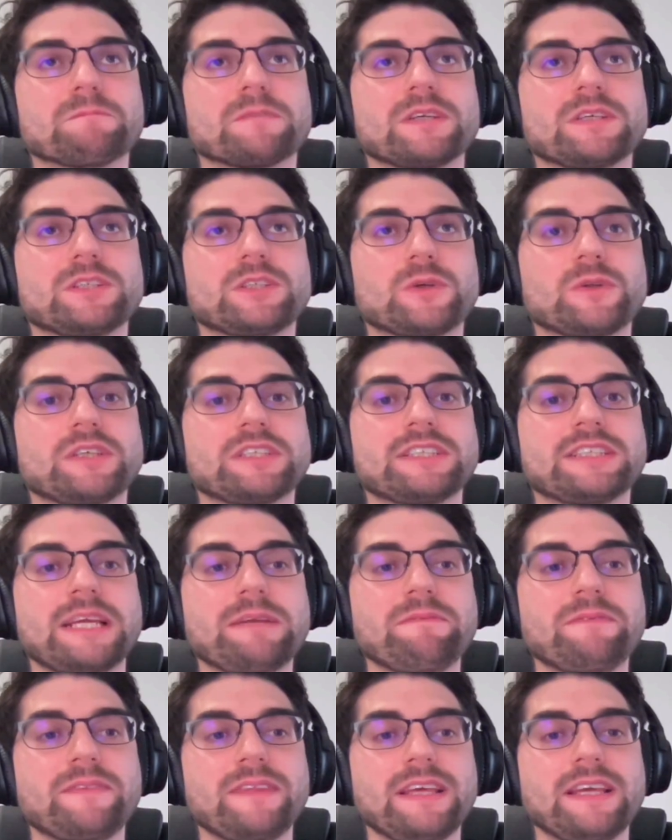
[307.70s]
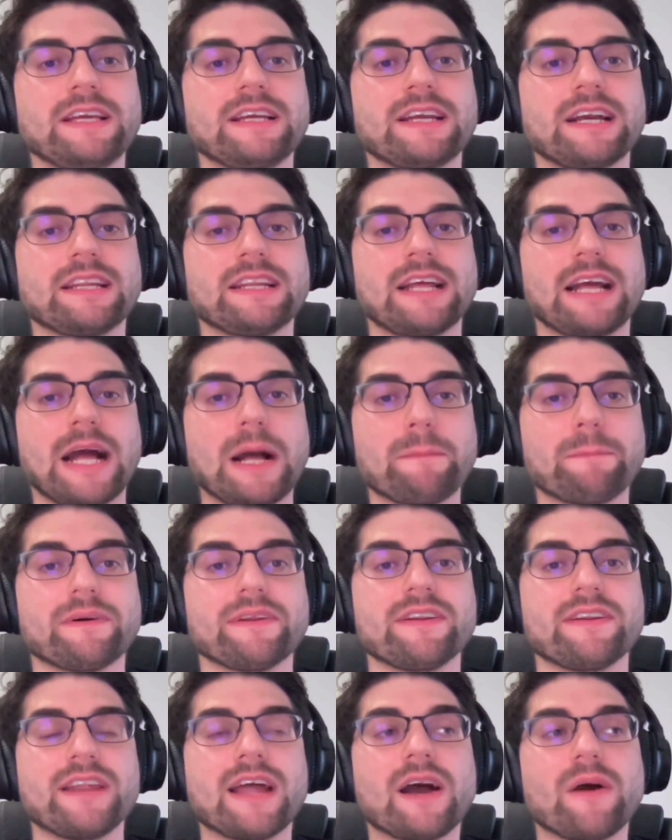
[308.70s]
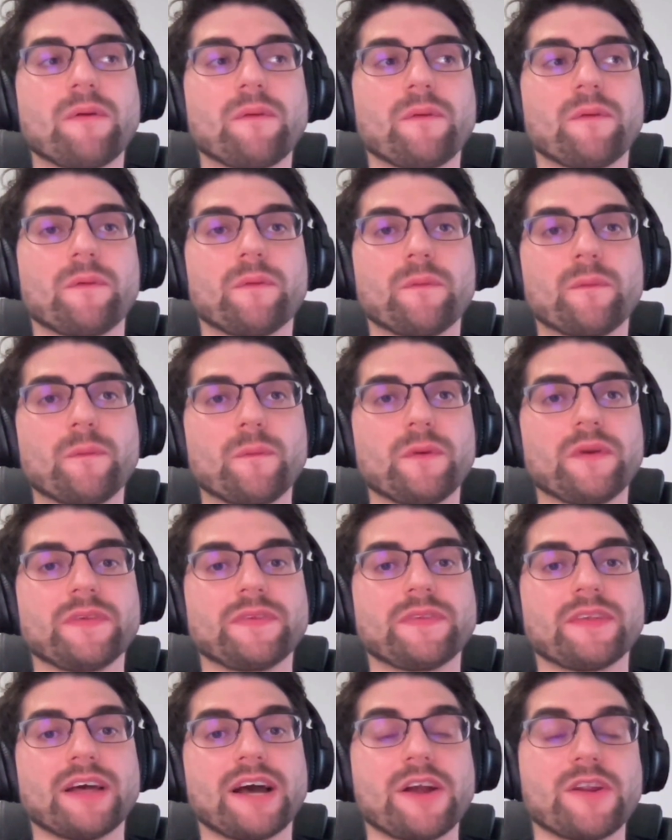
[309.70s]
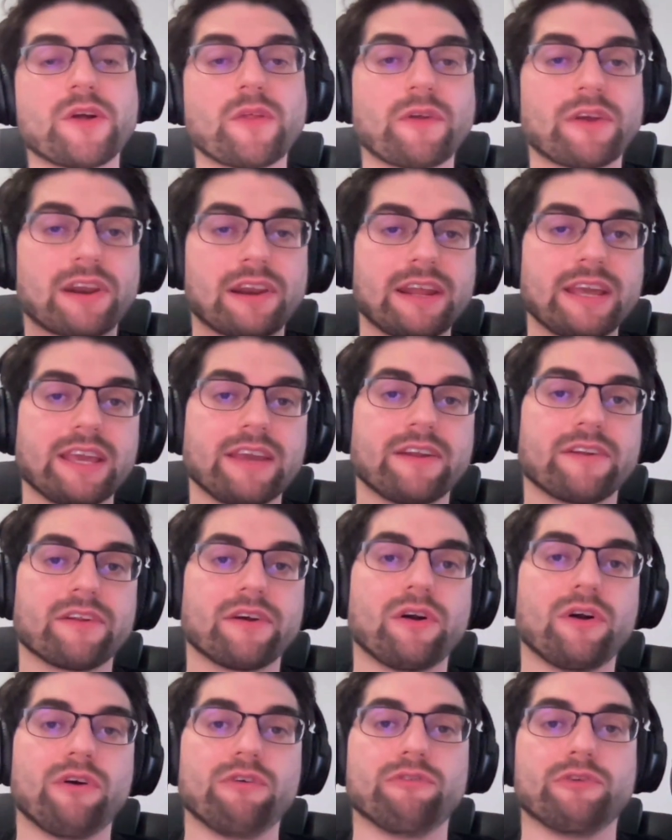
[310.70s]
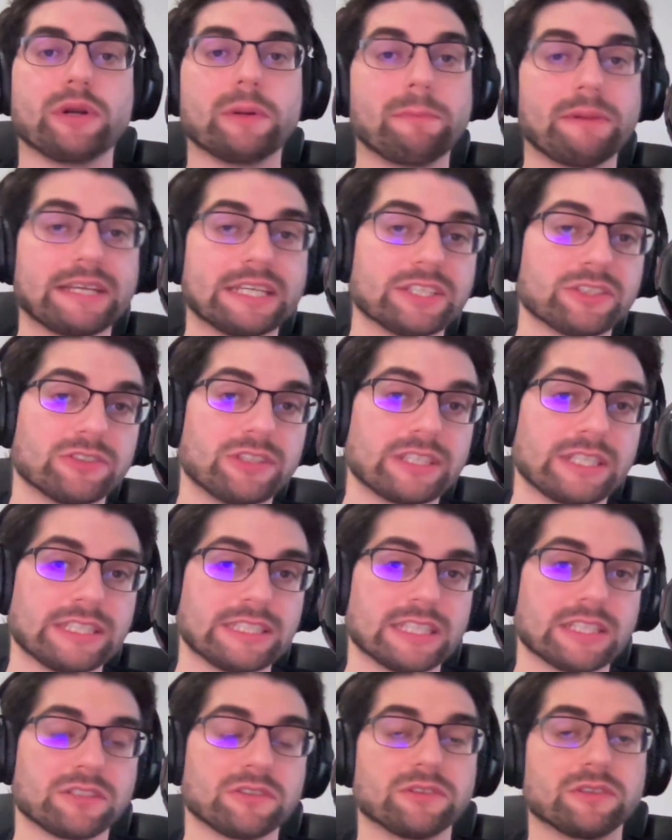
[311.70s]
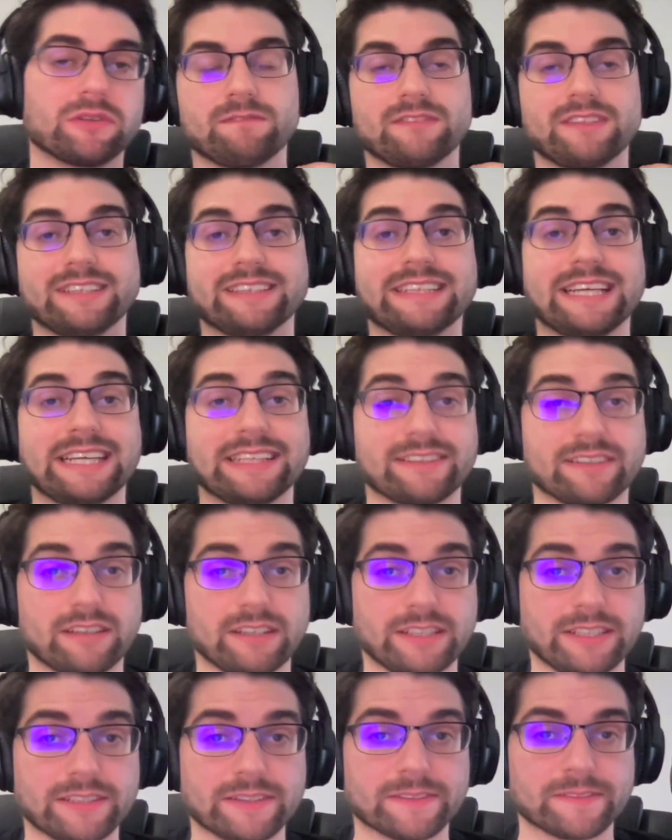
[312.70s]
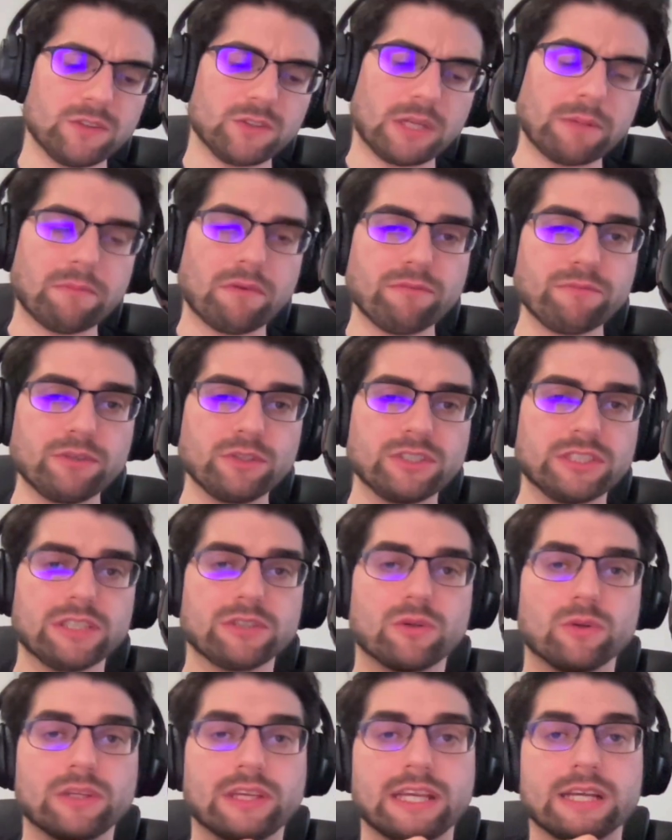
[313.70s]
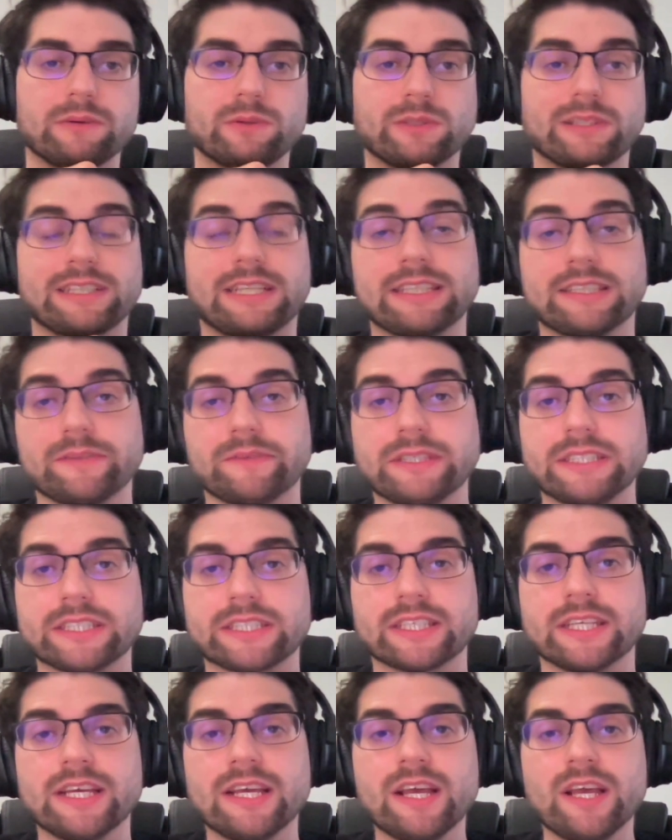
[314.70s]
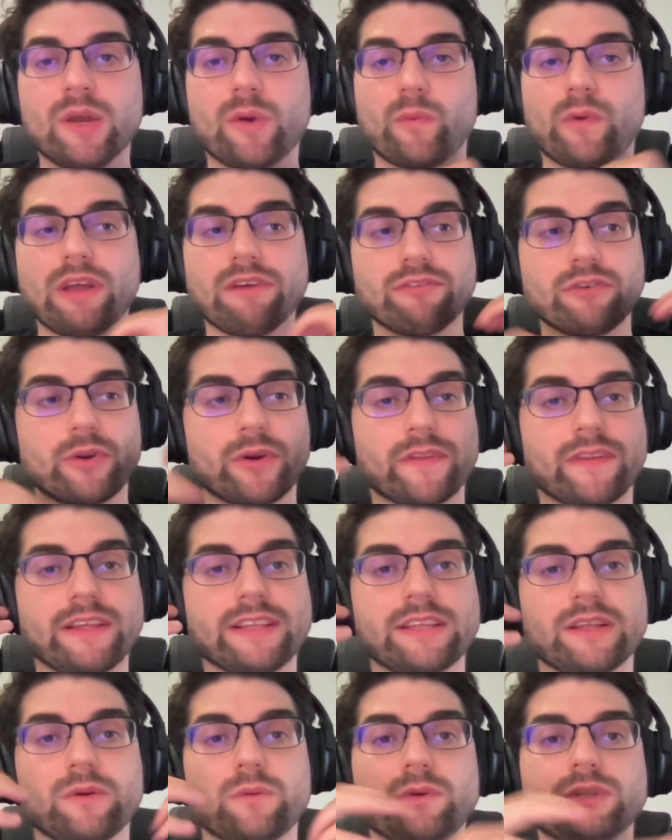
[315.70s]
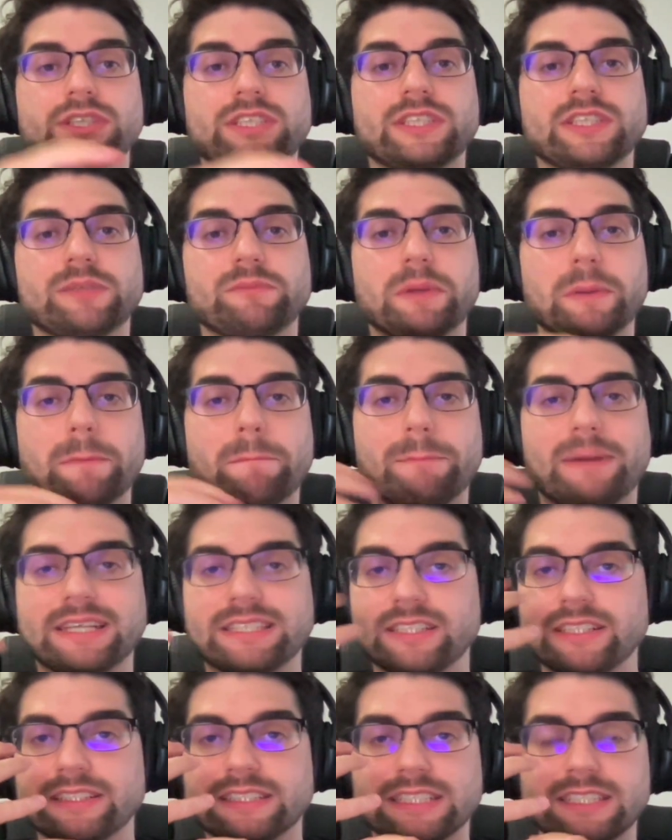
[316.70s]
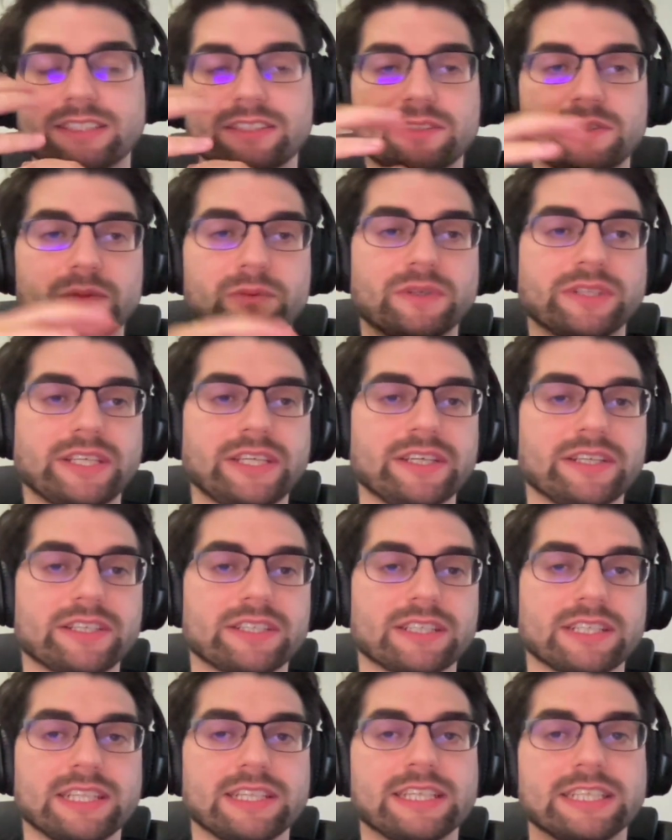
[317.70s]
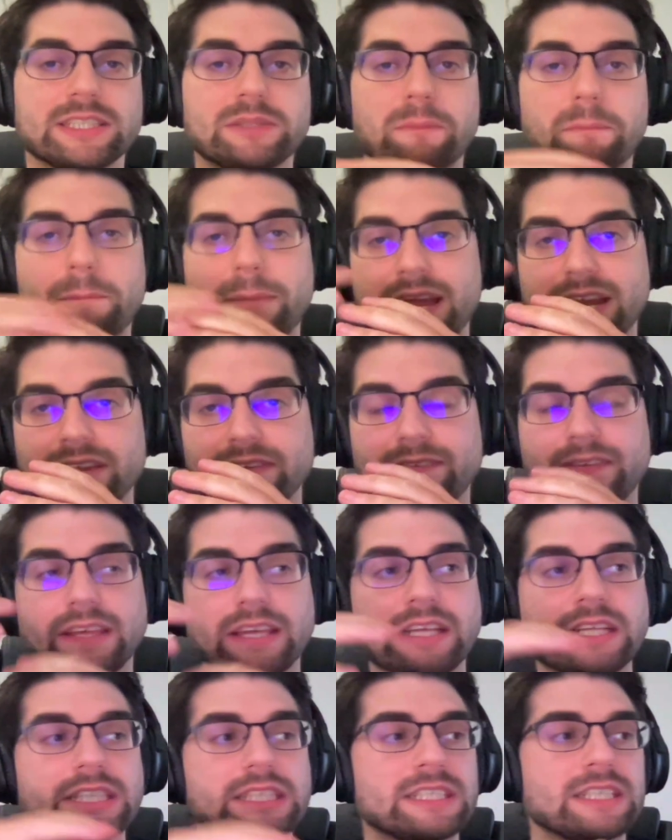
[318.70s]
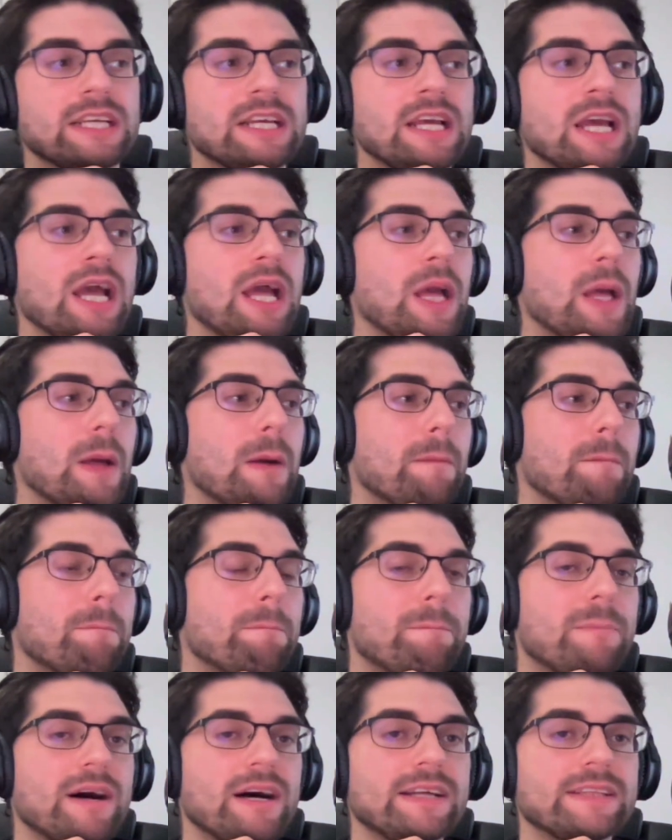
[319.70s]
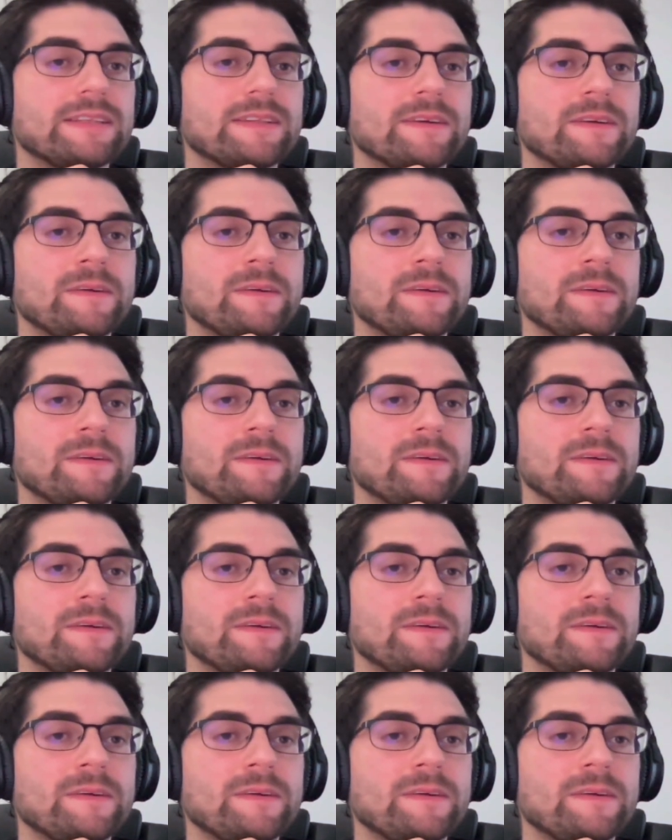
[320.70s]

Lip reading: So the same thing can happen now with another layer of our application architecture, the data layer. So I'm obviously talking about a database. We have core data, which has been battle tested over years, and it does many things, but